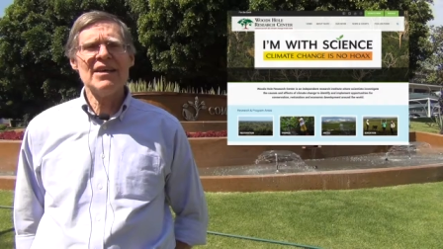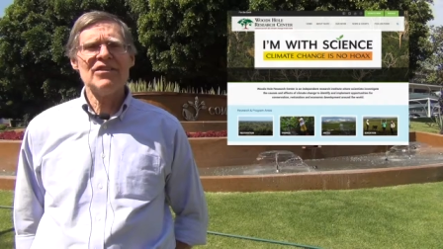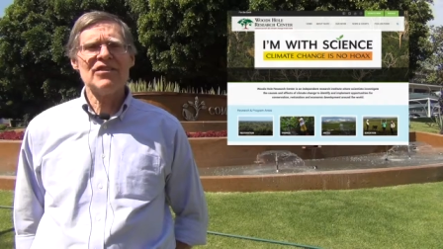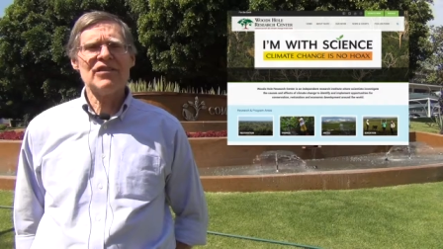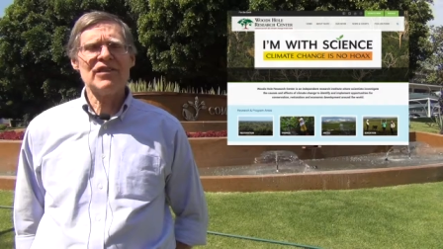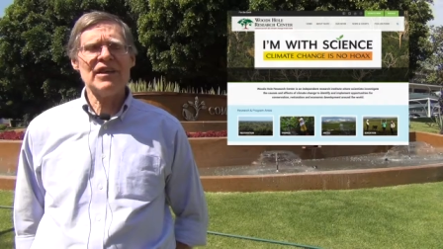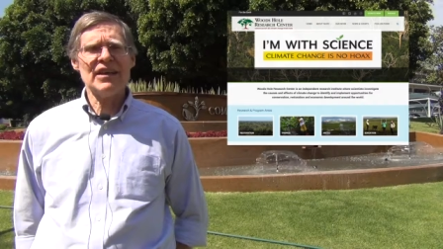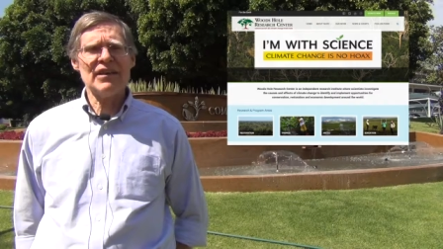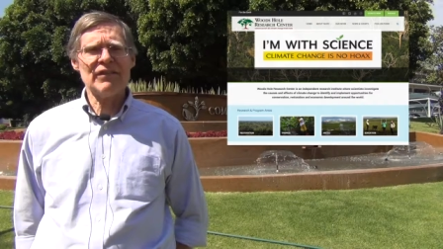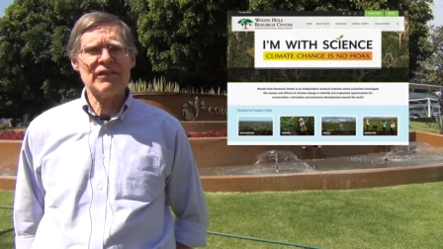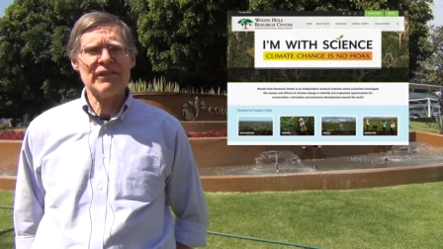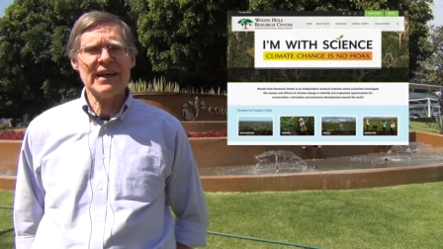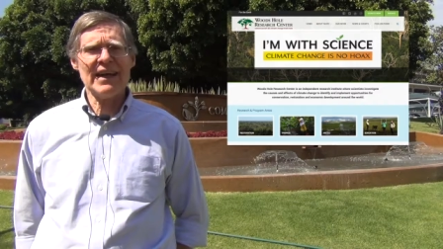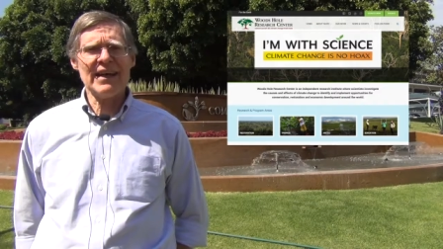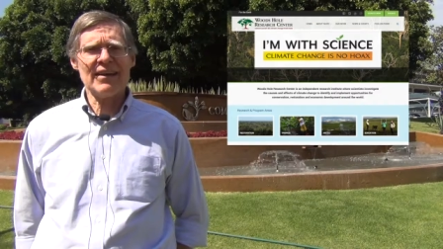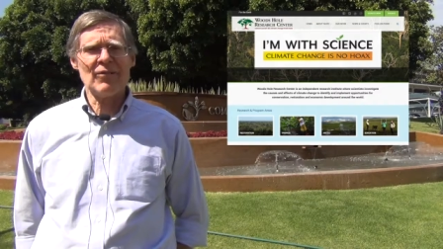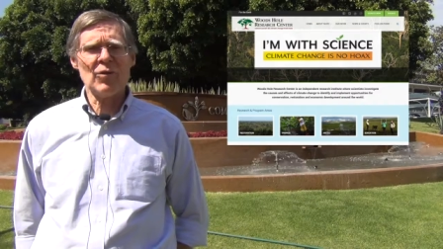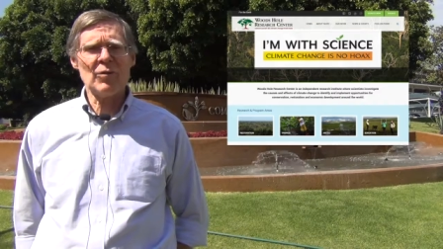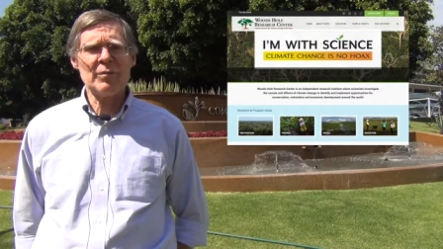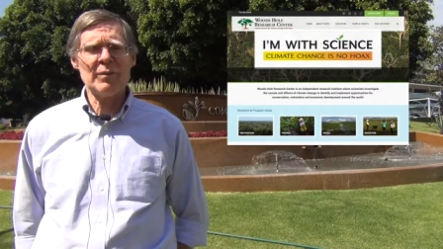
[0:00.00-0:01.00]
see if
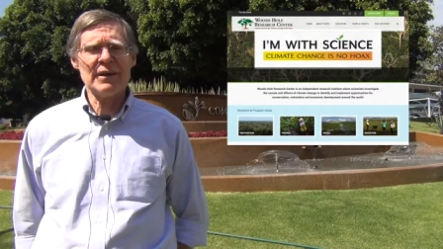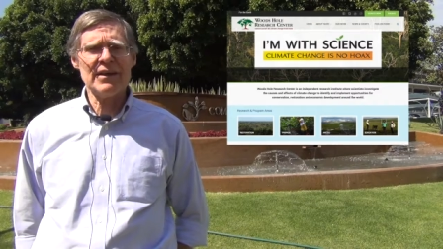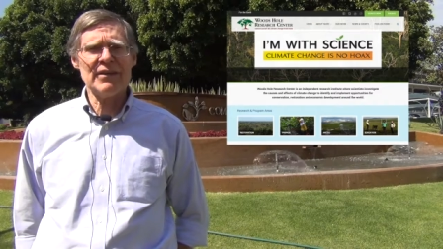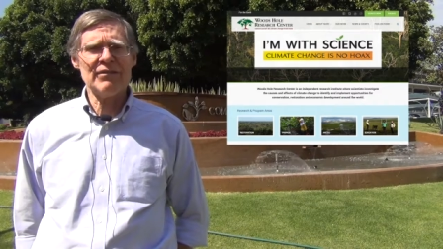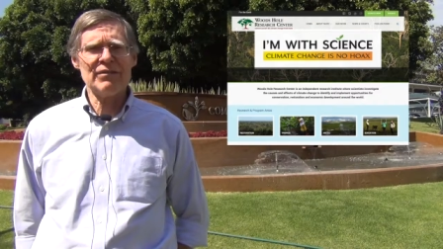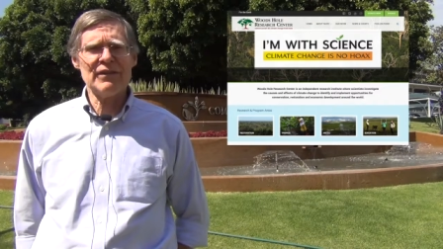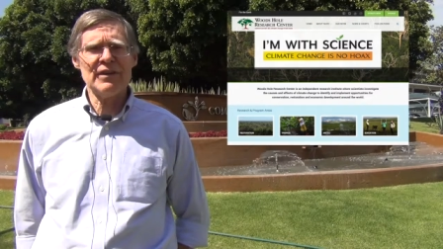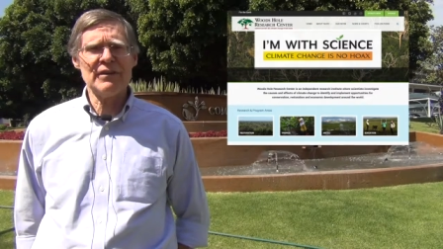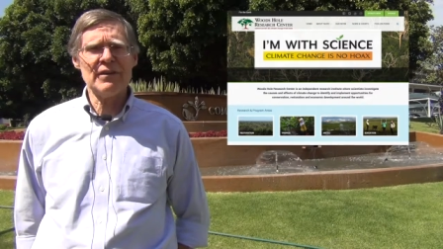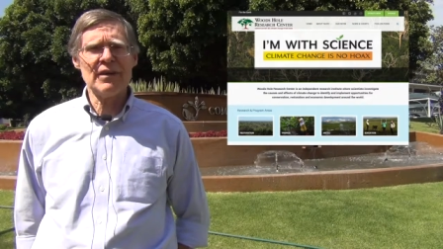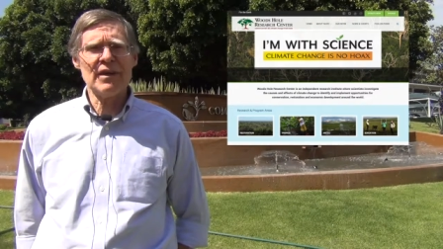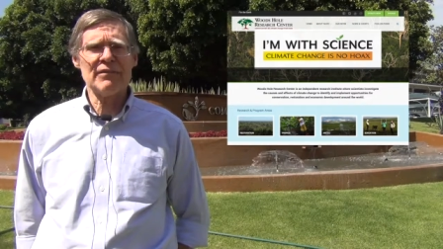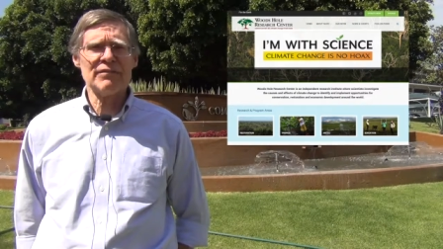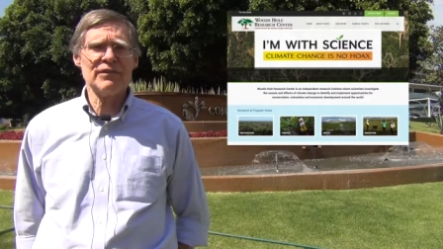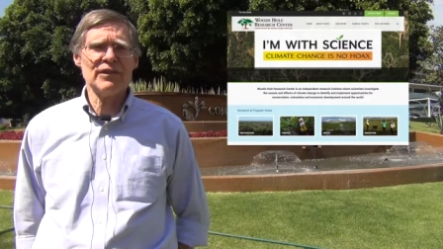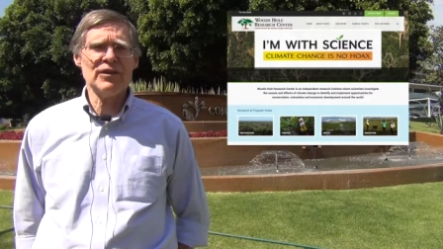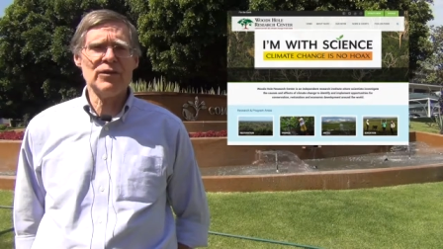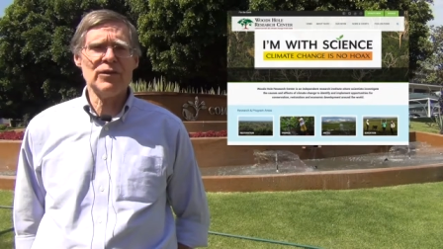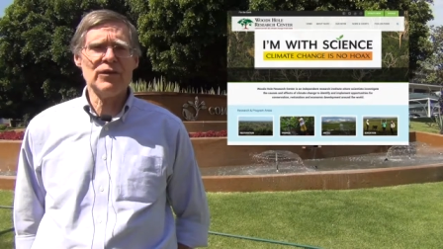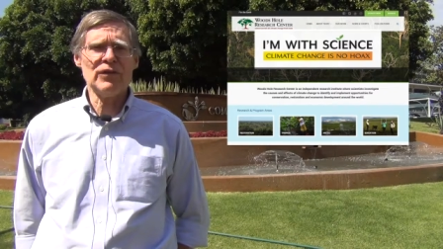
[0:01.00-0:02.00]
that will be
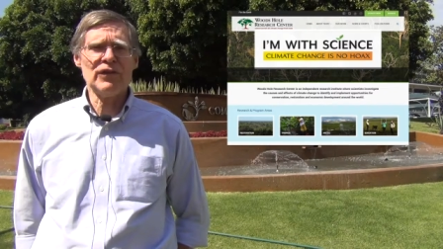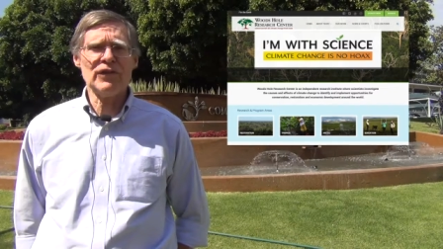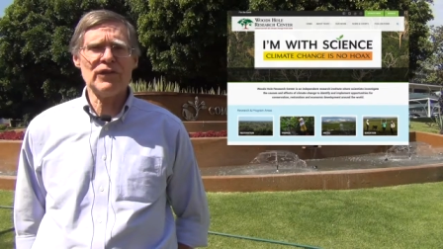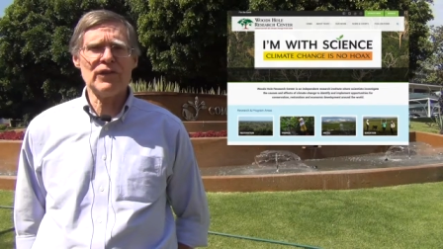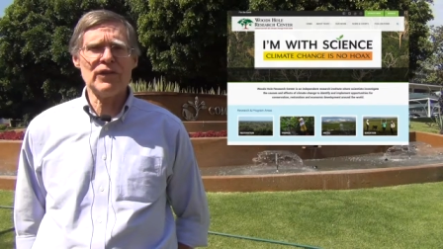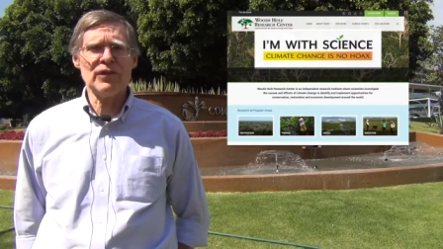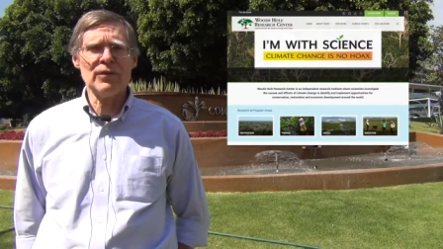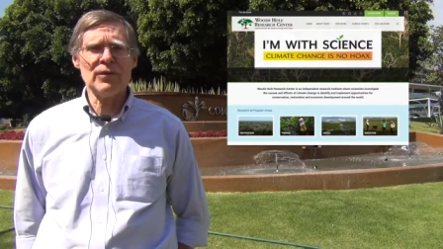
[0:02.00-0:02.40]
of use